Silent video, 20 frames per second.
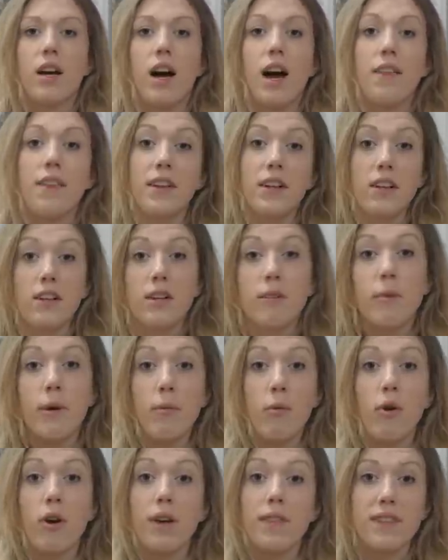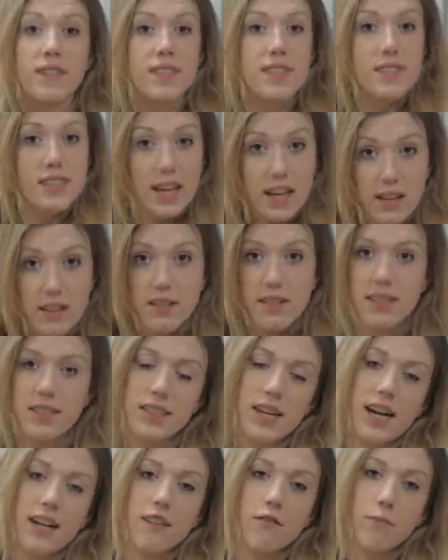And then a little bit more on the sales
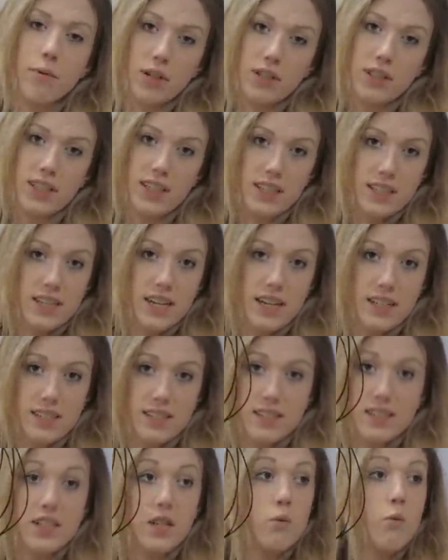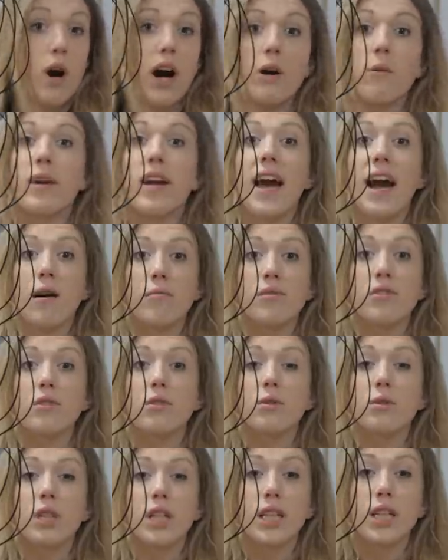side of building desks and why we
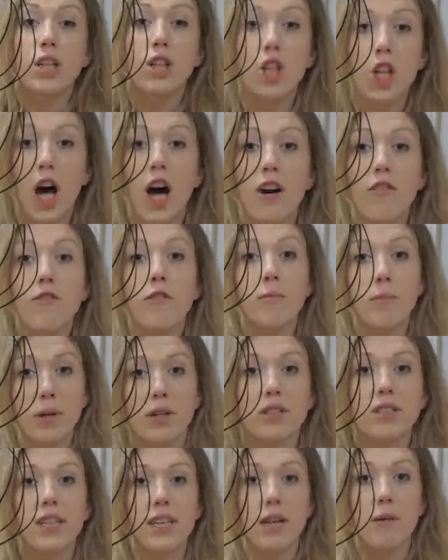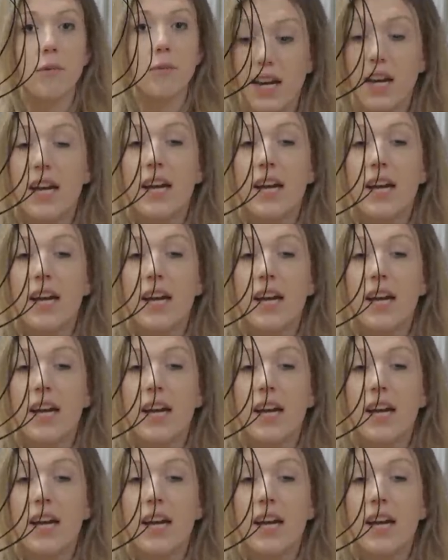absolutely love building them.